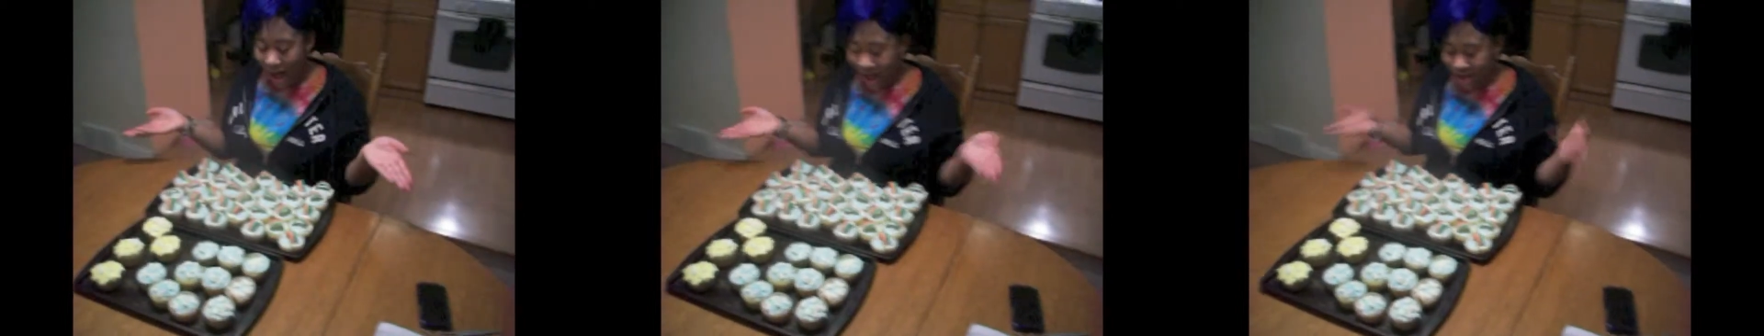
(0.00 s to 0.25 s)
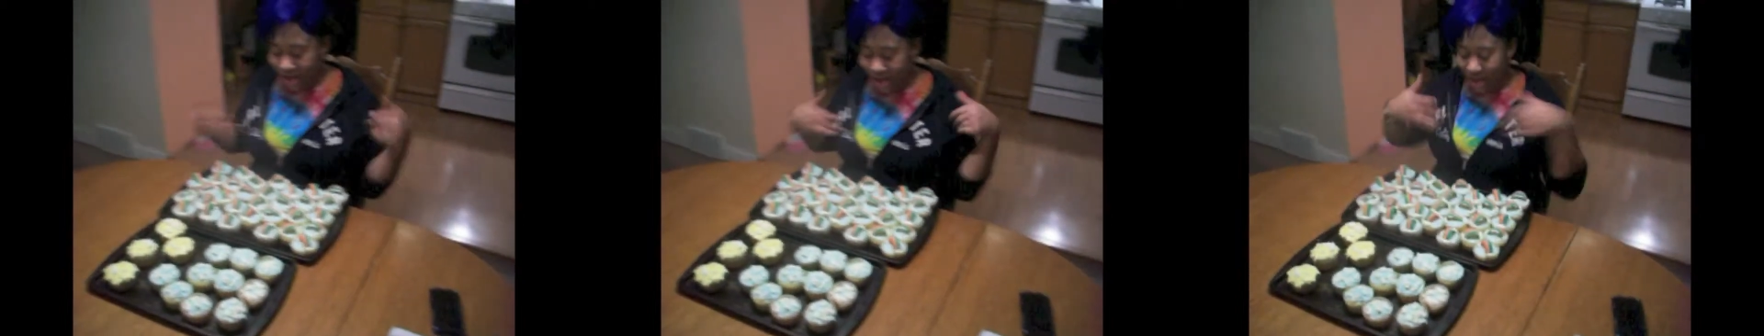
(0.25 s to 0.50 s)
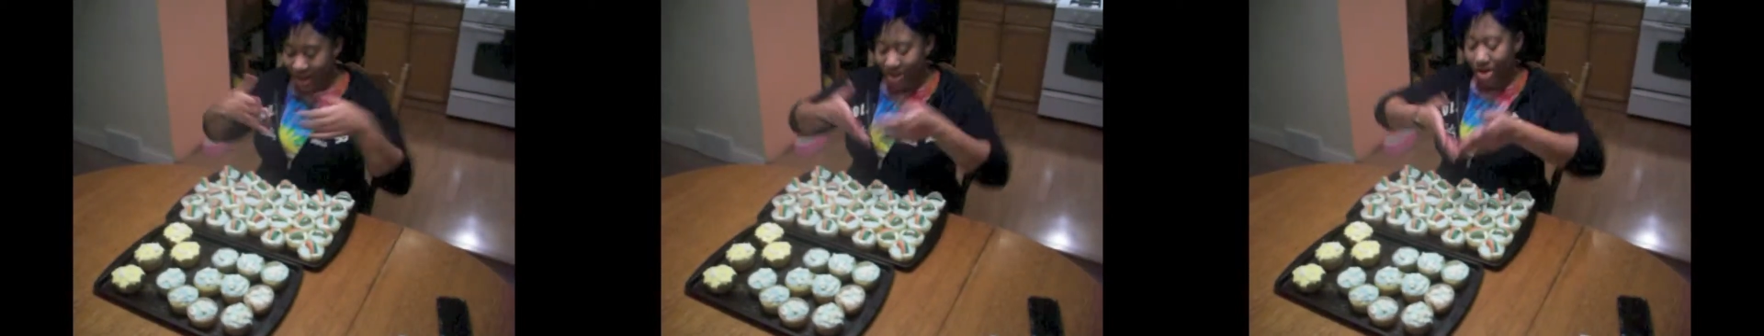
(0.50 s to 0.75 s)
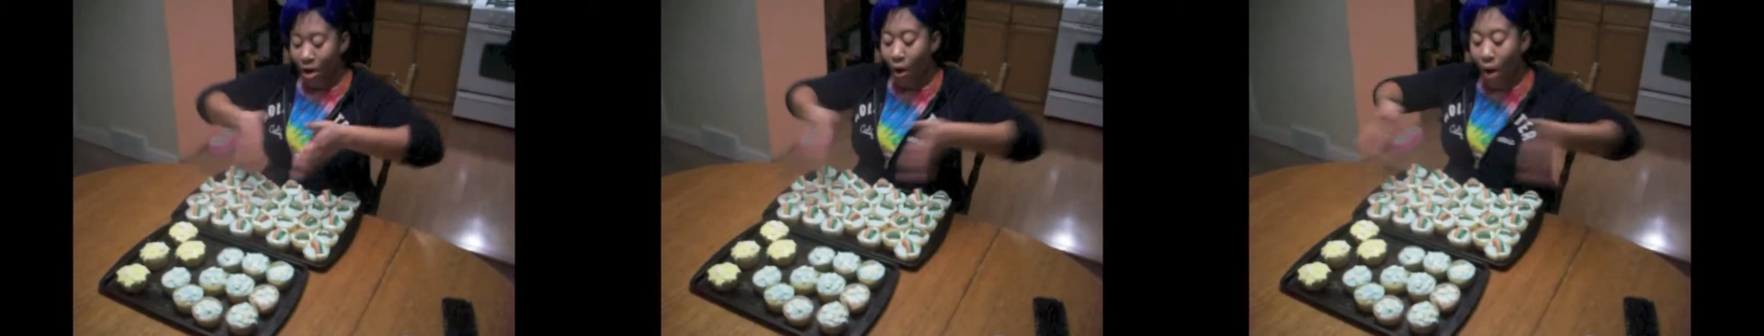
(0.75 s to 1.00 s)
Actually, these
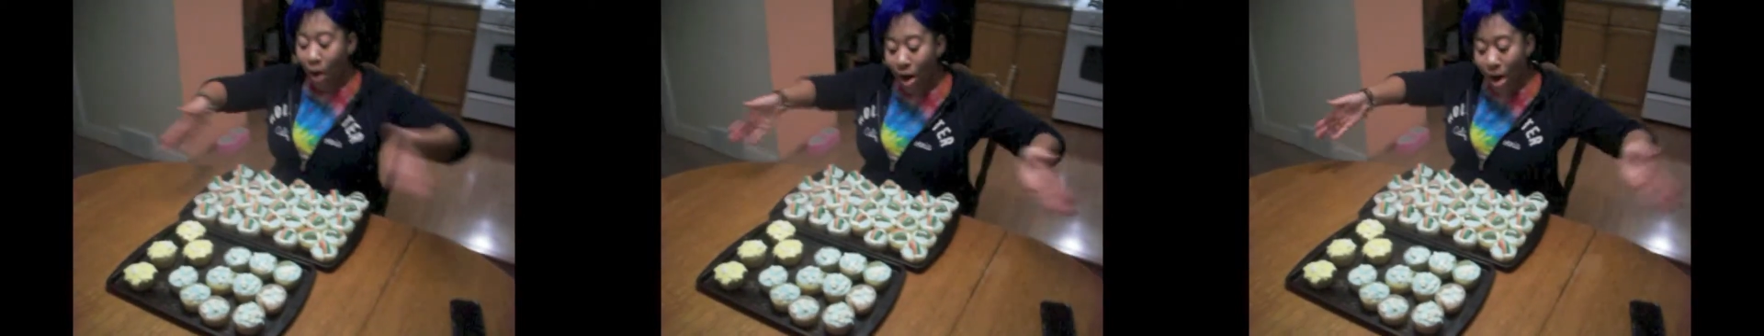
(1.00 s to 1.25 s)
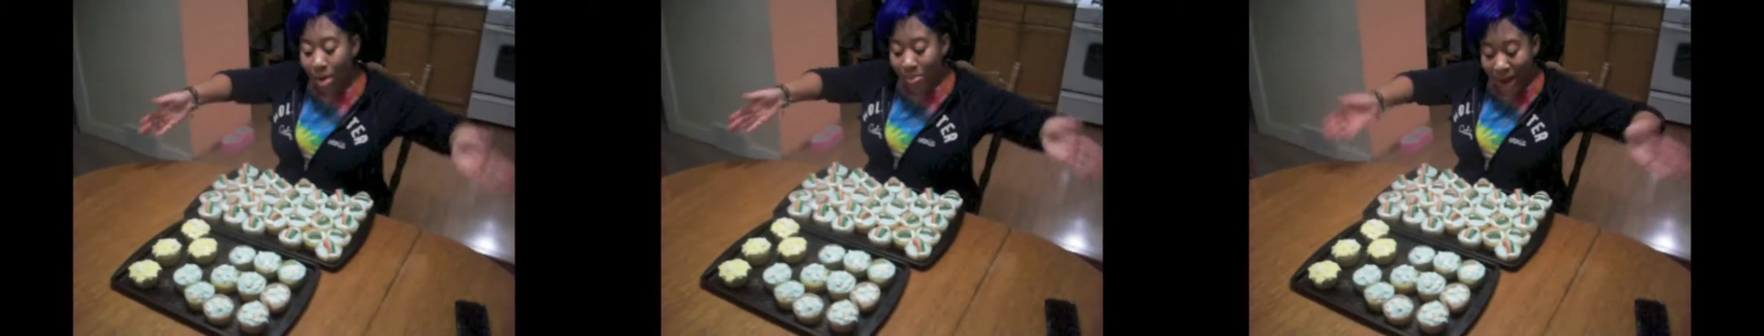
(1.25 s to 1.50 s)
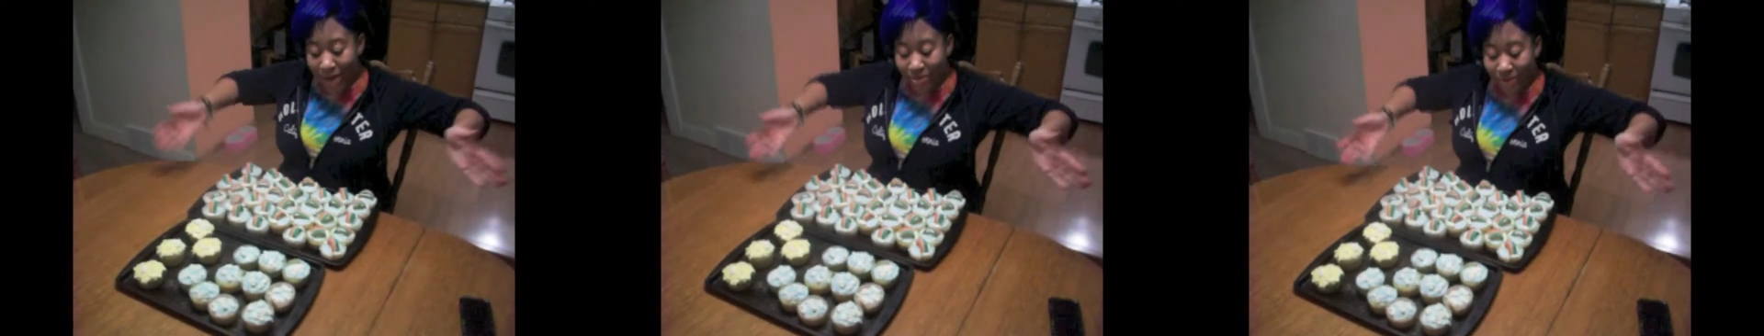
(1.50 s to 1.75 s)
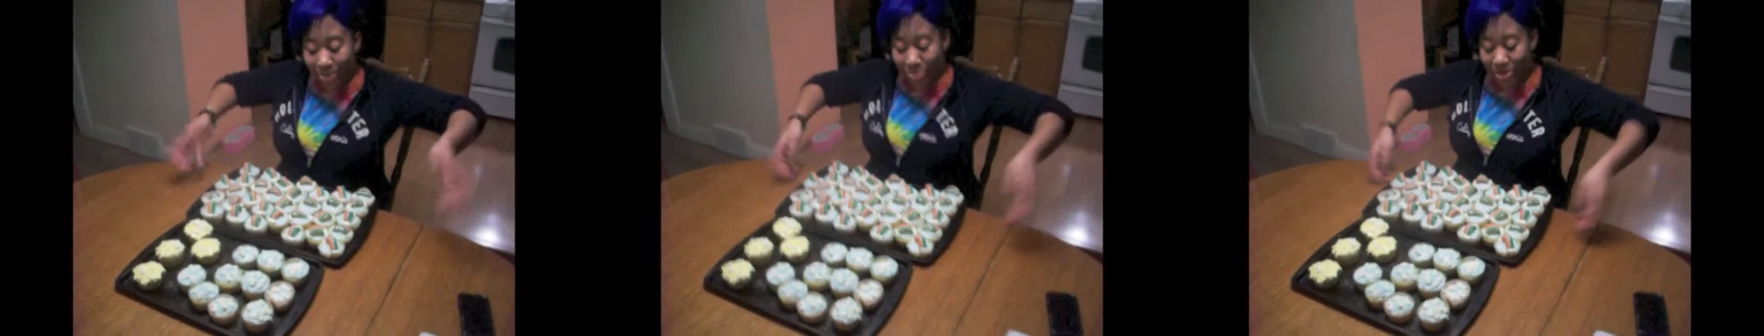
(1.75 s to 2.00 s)
are all my
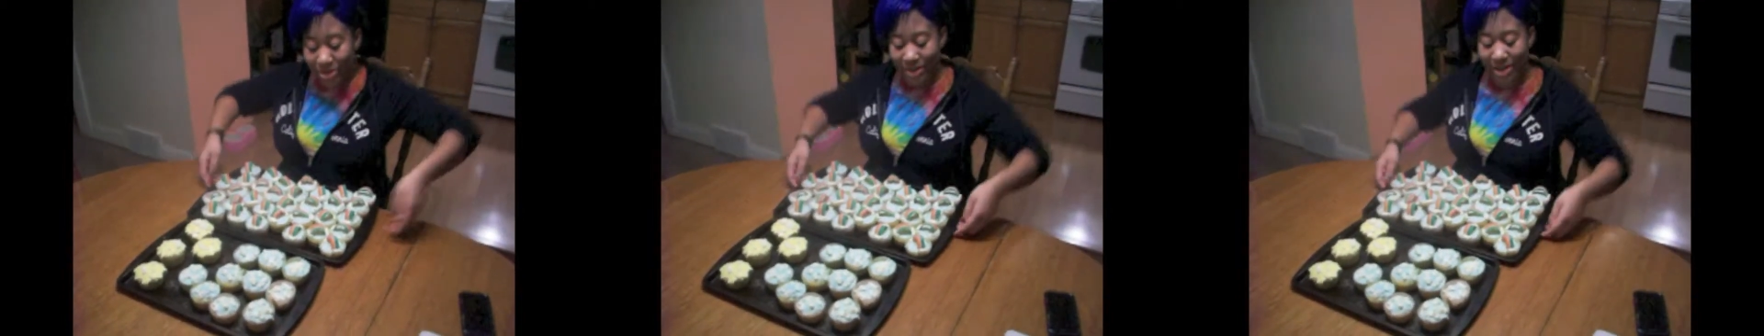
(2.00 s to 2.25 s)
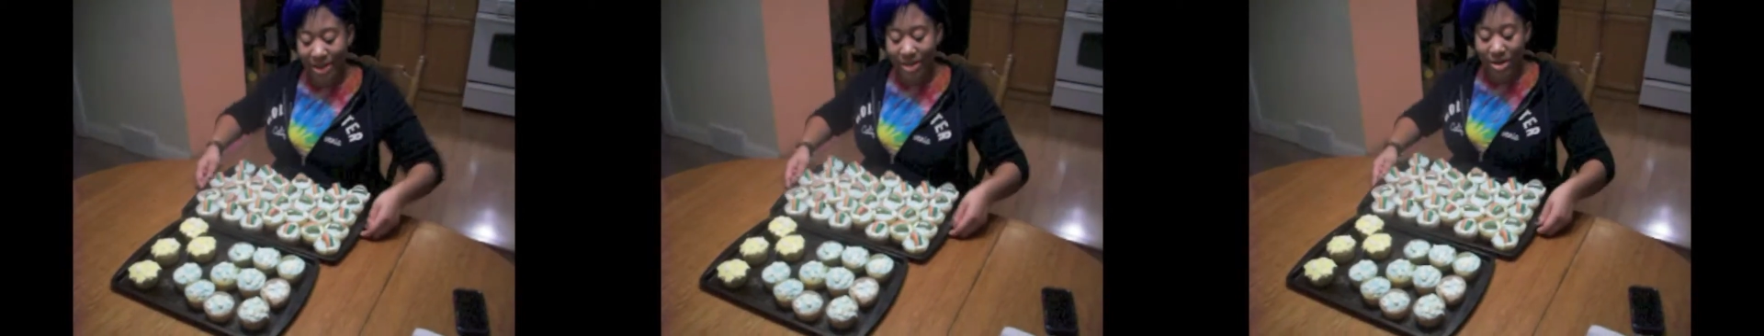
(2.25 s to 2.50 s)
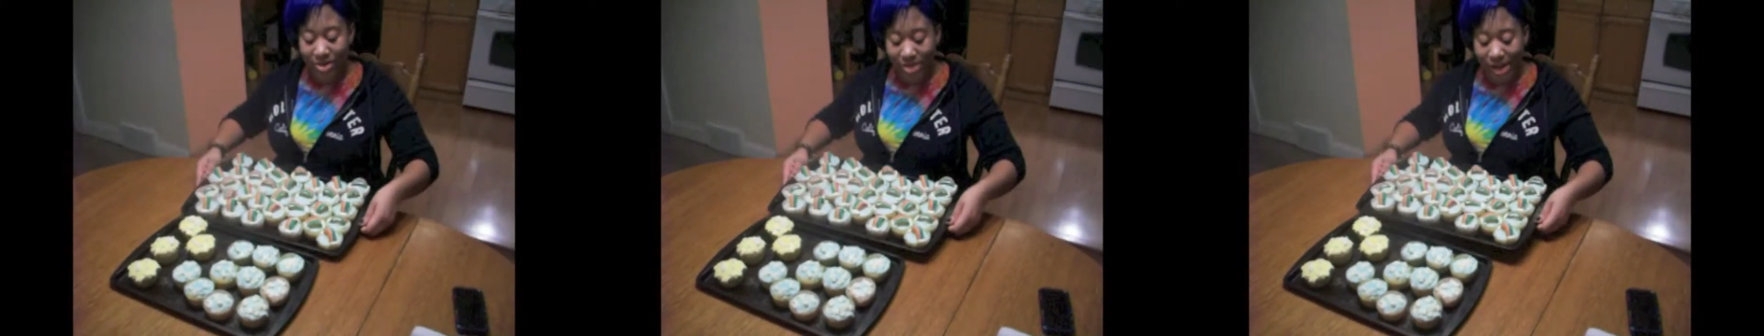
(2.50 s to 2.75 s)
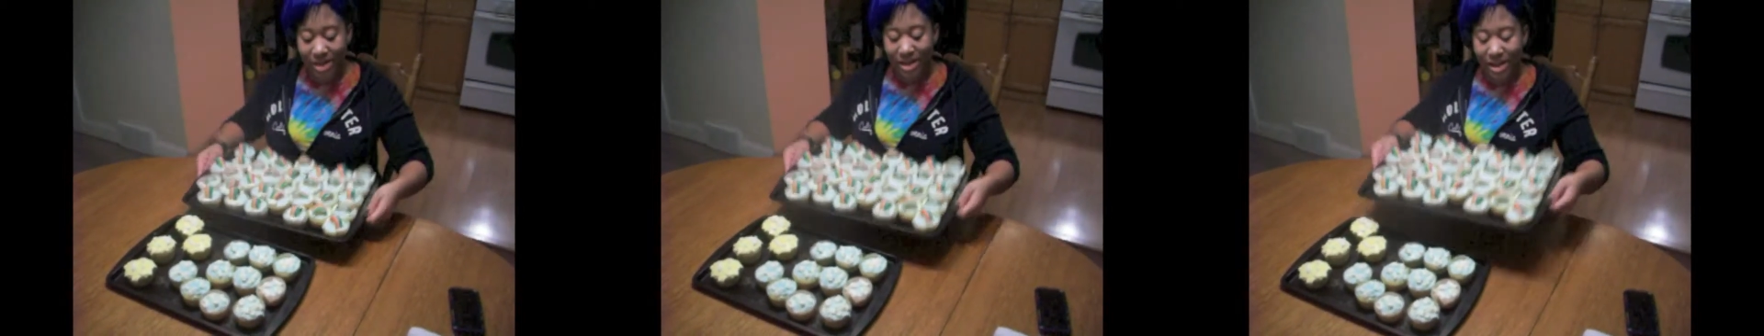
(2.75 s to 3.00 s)
rainbows, and they turned
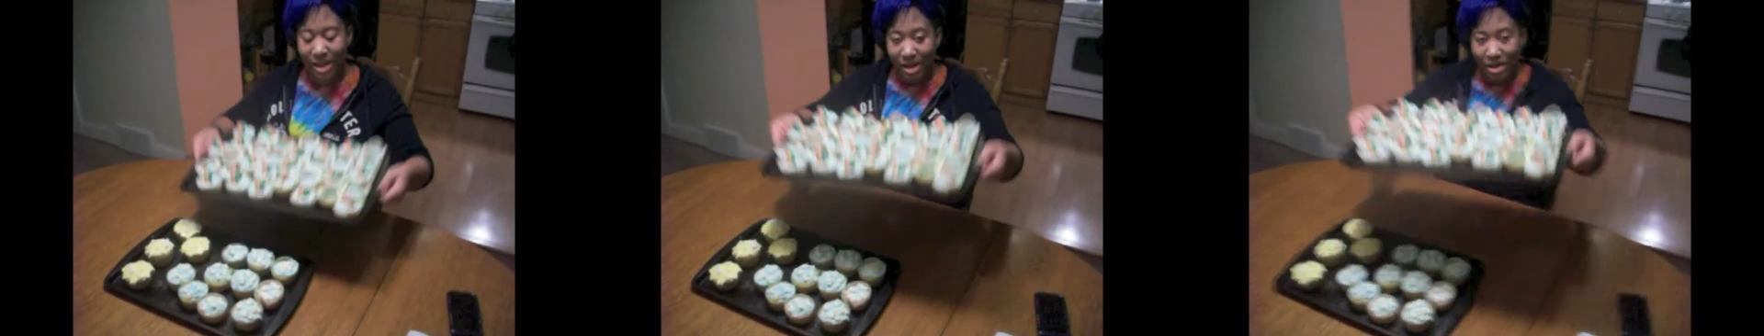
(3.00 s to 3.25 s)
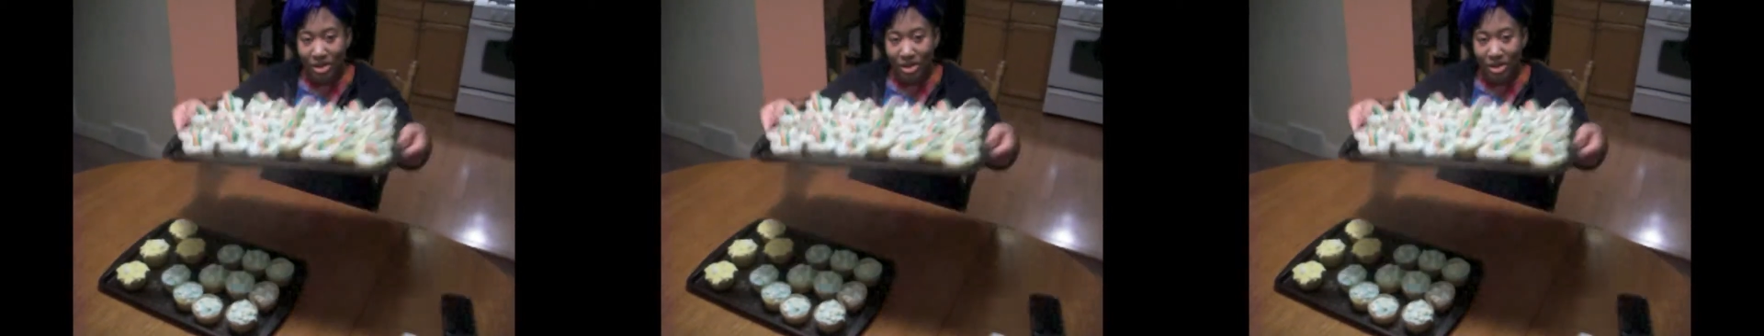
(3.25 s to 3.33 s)
out to look